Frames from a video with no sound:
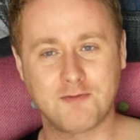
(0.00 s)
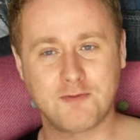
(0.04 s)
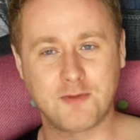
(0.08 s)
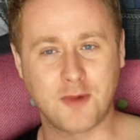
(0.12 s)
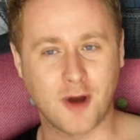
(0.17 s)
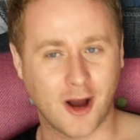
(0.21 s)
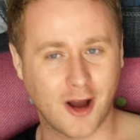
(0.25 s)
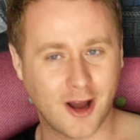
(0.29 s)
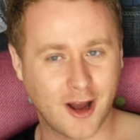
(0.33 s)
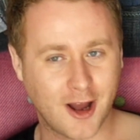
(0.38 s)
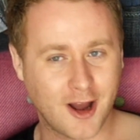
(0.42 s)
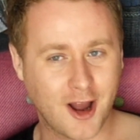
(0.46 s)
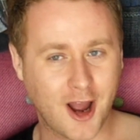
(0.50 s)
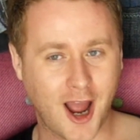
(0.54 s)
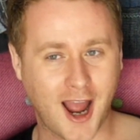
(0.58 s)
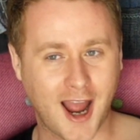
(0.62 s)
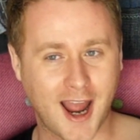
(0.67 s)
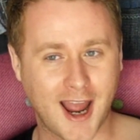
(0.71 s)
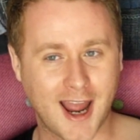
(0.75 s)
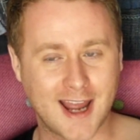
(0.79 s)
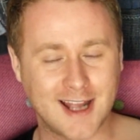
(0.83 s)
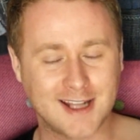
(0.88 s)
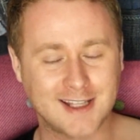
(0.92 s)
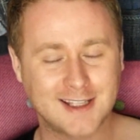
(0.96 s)
but
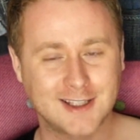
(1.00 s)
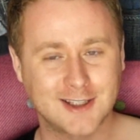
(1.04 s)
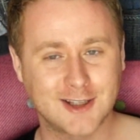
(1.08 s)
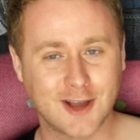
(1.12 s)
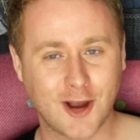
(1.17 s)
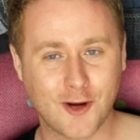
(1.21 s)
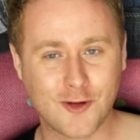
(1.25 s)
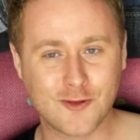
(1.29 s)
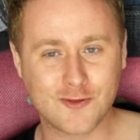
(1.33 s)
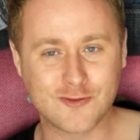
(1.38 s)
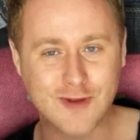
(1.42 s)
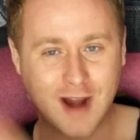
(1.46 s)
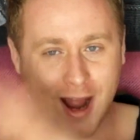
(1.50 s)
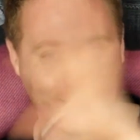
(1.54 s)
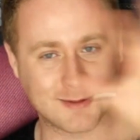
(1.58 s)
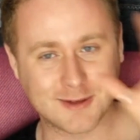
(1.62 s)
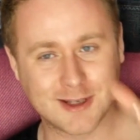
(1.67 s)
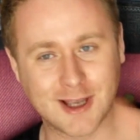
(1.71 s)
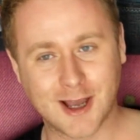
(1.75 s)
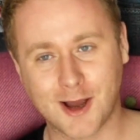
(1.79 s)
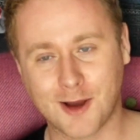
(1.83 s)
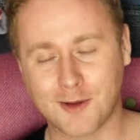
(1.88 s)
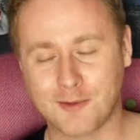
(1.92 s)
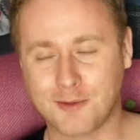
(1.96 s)
it's so
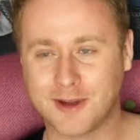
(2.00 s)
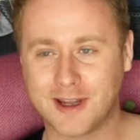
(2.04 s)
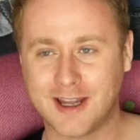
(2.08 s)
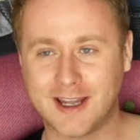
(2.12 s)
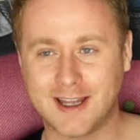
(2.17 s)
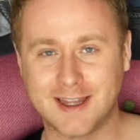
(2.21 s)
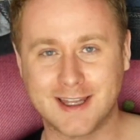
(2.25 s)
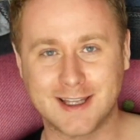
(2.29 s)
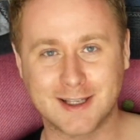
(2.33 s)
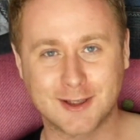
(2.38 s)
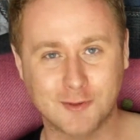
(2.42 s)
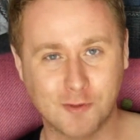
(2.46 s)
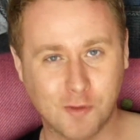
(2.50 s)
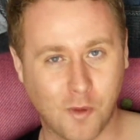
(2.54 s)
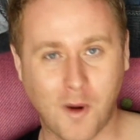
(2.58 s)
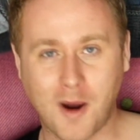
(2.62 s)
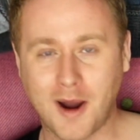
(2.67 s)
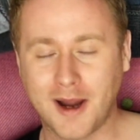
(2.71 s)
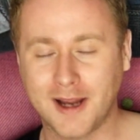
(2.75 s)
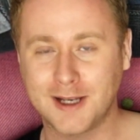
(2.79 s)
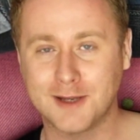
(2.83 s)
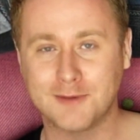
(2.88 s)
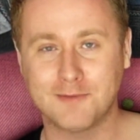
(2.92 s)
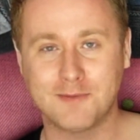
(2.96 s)
wrapped up in this
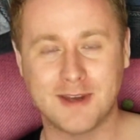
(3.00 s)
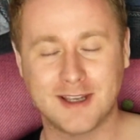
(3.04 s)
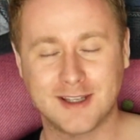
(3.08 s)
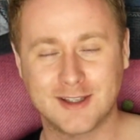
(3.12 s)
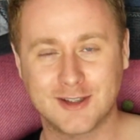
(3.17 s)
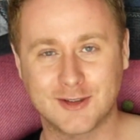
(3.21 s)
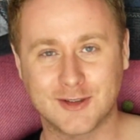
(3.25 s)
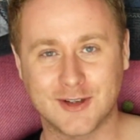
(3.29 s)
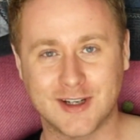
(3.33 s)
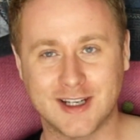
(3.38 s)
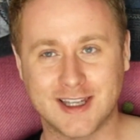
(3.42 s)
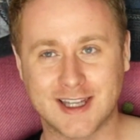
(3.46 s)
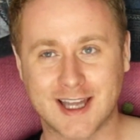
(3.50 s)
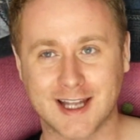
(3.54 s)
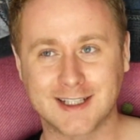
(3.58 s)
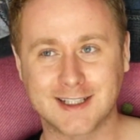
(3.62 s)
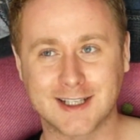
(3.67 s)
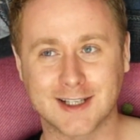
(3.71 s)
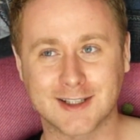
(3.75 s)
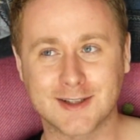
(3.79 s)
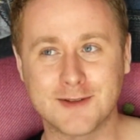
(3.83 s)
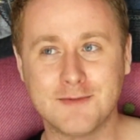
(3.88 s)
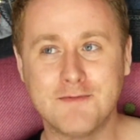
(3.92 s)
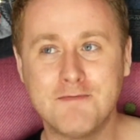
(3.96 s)
wider mystery that
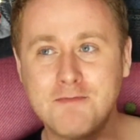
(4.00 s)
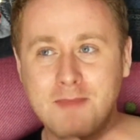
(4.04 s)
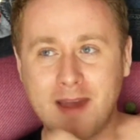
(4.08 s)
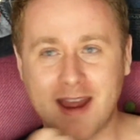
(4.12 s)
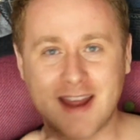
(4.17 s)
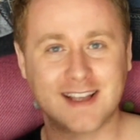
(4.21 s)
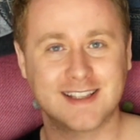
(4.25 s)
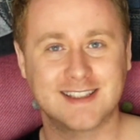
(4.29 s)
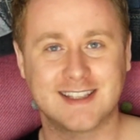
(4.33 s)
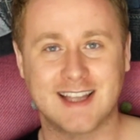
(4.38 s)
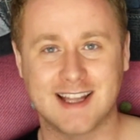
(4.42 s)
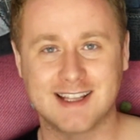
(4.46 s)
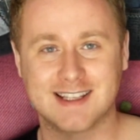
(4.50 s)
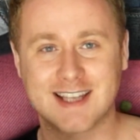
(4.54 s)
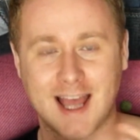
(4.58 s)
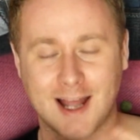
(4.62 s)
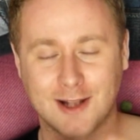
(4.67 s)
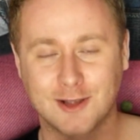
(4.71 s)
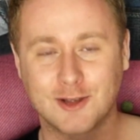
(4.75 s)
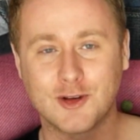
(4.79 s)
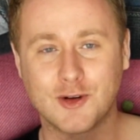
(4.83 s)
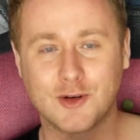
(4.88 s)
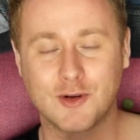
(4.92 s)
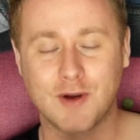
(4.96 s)
doesn't make sense
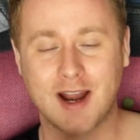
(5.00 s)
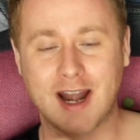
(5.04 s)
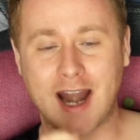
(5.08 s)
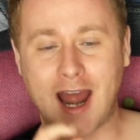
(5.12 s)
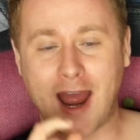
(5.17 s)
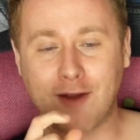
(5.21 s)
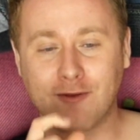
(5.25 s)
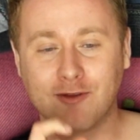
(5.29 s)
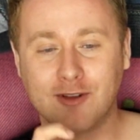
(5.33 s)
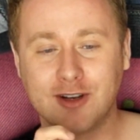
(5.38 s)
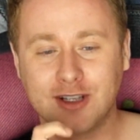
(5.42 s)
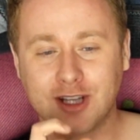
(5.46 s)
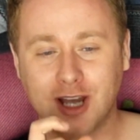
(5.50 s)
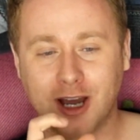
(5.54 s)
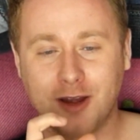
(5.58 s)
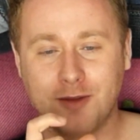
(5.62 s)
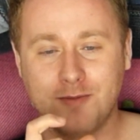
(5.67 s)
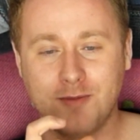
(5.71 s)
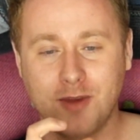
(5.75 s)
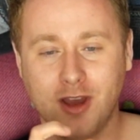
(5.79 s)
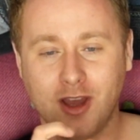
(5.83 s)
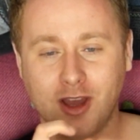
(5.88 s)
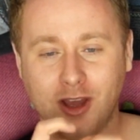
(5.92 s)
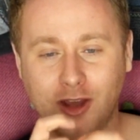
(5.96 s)
at all. And every
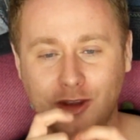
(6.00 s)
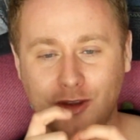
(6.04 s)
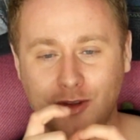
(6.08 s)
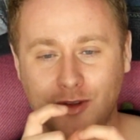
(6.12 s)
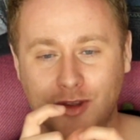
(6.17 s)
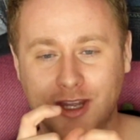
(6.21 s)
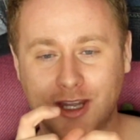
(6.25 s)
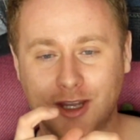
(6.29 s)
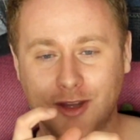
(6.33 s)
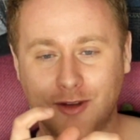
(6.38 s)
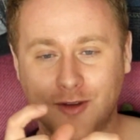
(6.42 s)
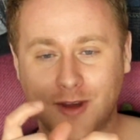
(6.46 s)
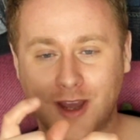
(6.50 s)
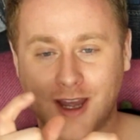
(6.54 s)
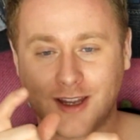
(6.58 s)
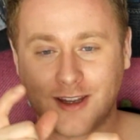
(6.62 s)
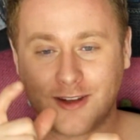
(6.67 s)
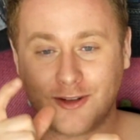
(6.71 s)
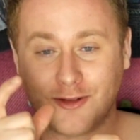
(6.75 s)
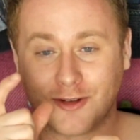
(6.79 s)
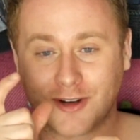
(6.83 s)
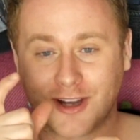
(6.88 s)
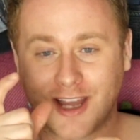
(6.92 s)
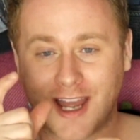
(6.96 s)
time you think you
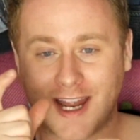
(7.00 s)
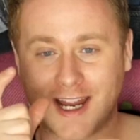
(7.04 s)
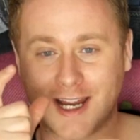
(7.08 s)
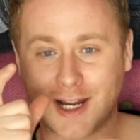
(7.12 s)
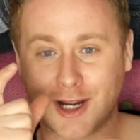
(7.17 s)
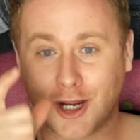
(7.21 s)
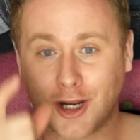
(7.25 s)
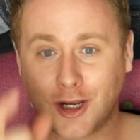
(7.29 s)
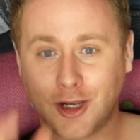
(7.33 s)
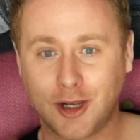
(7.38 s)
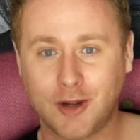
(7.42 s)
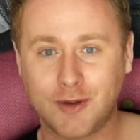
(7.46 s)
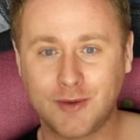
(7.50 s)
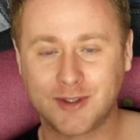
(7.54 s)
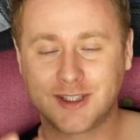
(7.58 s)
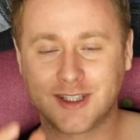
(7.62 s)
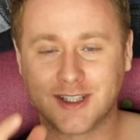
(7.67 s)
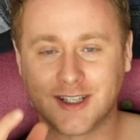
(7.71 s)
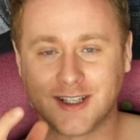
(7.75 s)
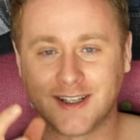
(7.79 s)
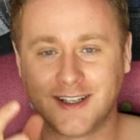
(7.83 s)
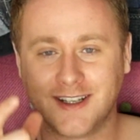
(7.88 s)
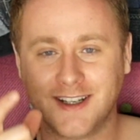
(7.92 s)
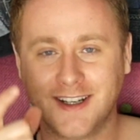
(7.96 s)
get you're getting
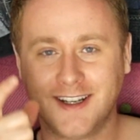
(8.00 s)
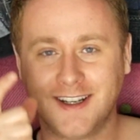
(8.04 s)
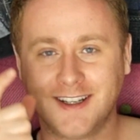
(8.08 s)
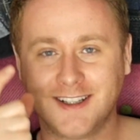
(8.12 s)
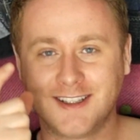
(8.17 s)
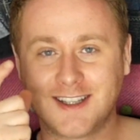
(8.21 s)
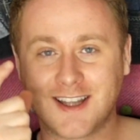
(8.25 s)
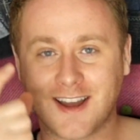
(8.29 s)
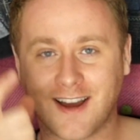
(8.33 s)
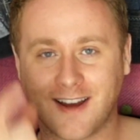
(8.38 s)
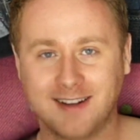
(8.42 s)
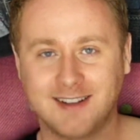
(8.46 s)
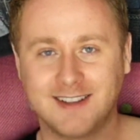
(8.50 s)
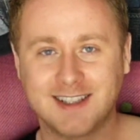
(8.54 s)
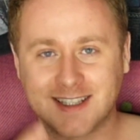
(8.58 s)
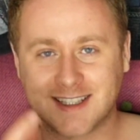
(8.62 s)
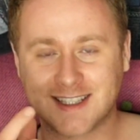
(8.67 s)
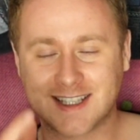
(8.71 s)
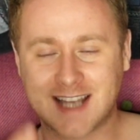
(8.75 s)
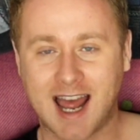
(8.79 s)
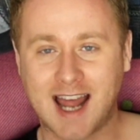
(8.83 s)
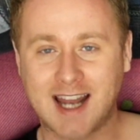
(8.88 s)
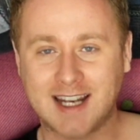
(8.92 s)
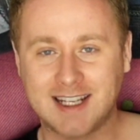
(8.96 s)
closer to
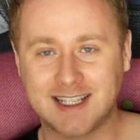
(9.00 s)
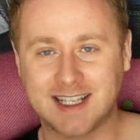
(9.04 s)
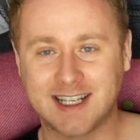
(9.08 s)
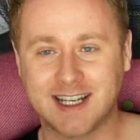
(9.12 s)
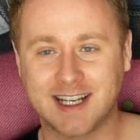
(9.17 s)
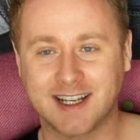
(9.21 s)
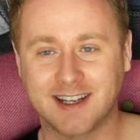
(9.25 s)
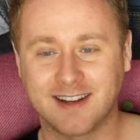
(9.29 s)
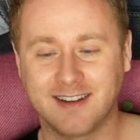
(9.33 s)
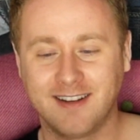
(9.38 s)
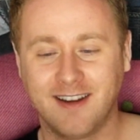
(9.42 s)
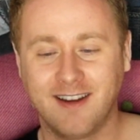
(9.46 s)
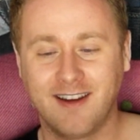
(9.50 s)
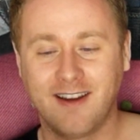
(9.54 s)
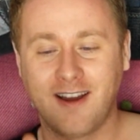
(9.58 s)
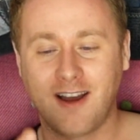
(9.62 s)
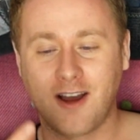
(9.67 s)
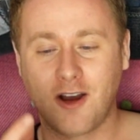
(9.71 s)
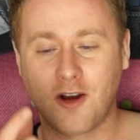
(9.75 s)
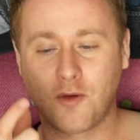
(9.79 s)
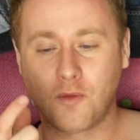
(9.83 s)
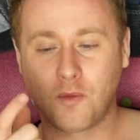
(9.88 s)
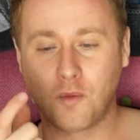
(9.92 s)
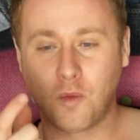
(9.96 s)
understanding
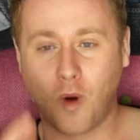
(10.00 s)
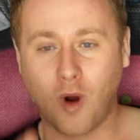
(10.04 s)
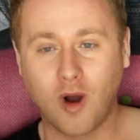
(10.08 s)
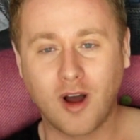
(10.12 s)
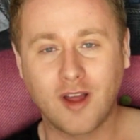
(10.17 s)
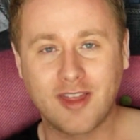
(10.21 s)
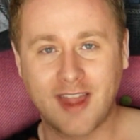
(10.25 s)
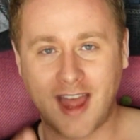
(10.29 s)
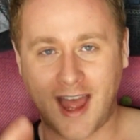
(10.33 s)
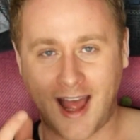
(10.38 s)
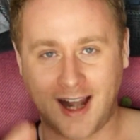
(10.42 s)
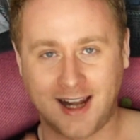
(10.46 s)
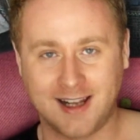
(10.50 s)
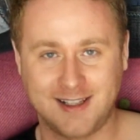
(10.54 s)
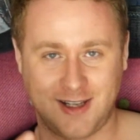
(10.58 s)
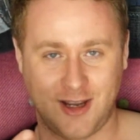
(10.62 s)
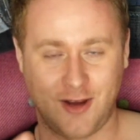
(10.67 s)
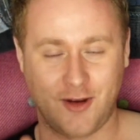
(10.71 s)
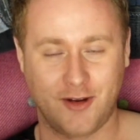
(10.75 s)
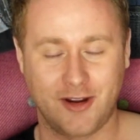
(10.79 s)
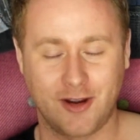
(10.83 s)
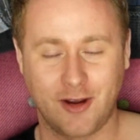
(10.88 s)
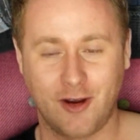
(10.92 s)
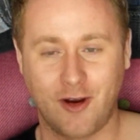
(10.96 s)
what the hell is
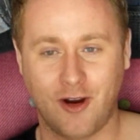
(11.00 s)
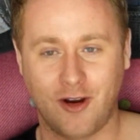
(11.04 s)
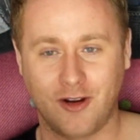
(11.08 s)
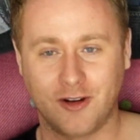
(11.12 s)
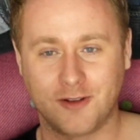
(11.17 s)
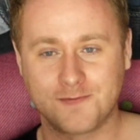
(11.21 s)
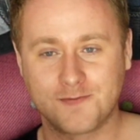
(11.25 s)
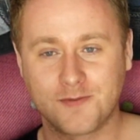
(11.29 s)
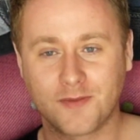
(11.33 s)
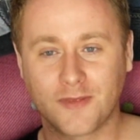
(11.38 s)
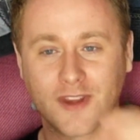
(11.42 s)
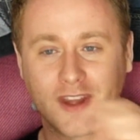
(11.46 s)
going on,